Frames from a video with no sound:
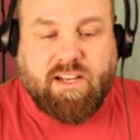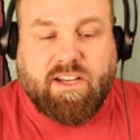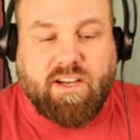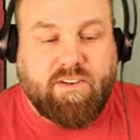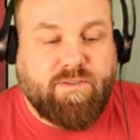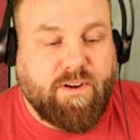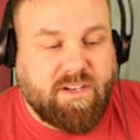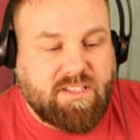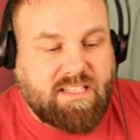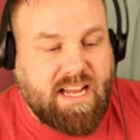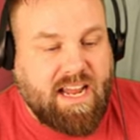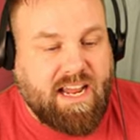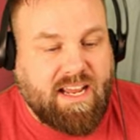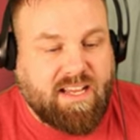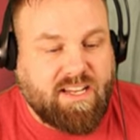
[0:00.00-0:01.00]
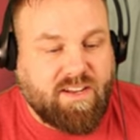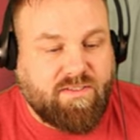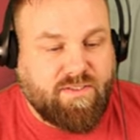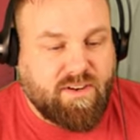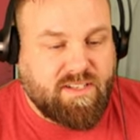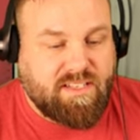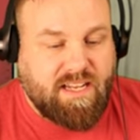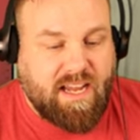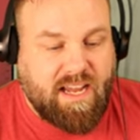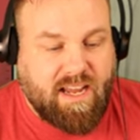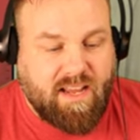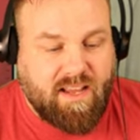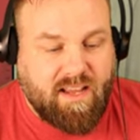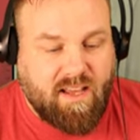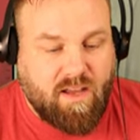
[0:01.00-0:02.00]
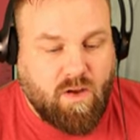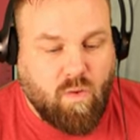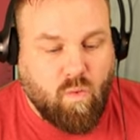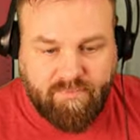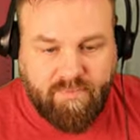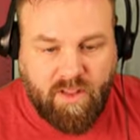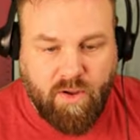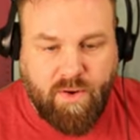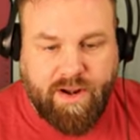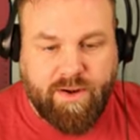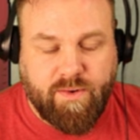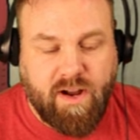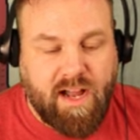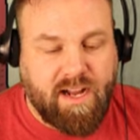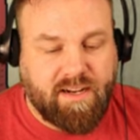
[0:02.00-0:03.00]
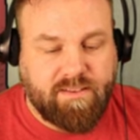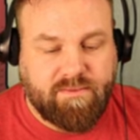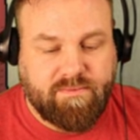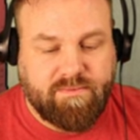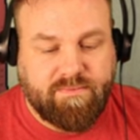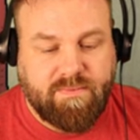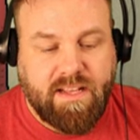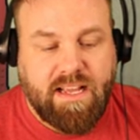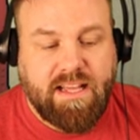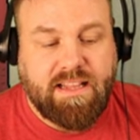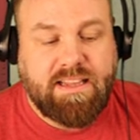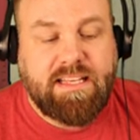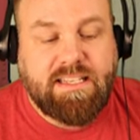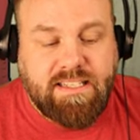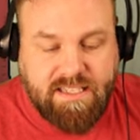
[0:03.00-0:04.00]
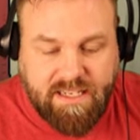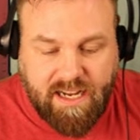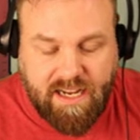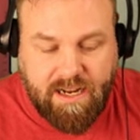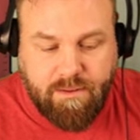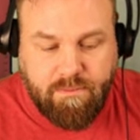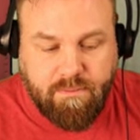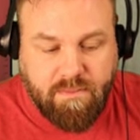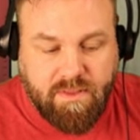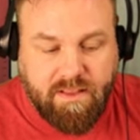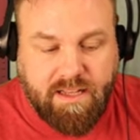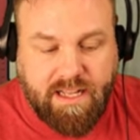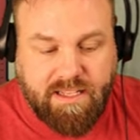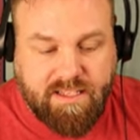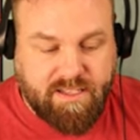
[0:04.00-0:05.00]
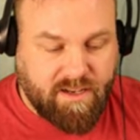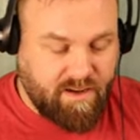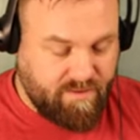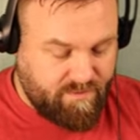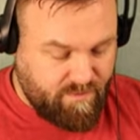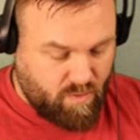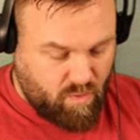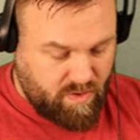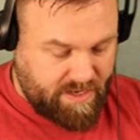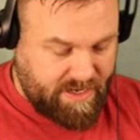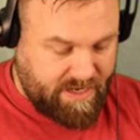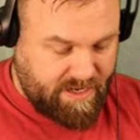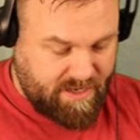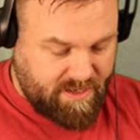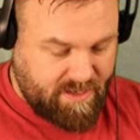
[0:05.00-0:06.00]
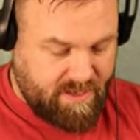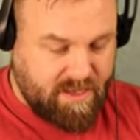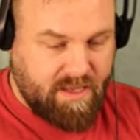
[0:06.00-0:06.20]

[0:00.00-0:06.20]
Good first day. Good first day. You ready to rock? This time, yep. Let's avoid.